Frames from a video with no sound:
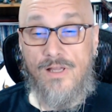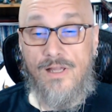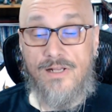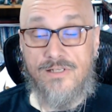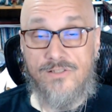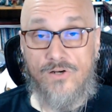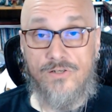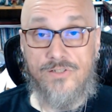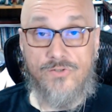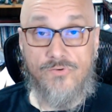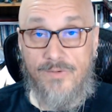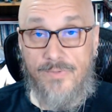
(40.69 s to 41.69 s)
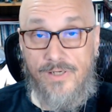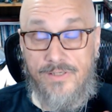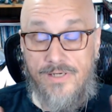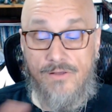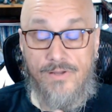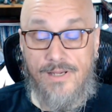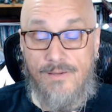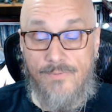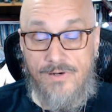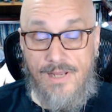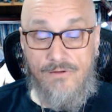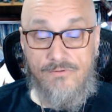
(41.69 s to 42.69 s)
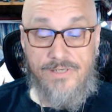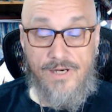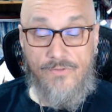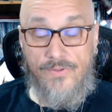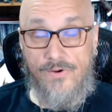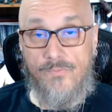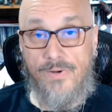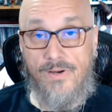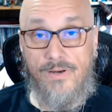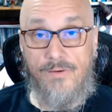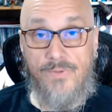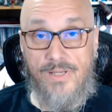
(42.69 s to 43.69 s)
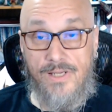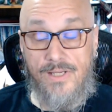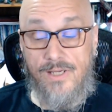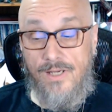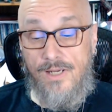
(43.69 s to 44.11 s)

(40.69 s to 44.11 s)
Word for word: and started screaming and yelling about how dare there be be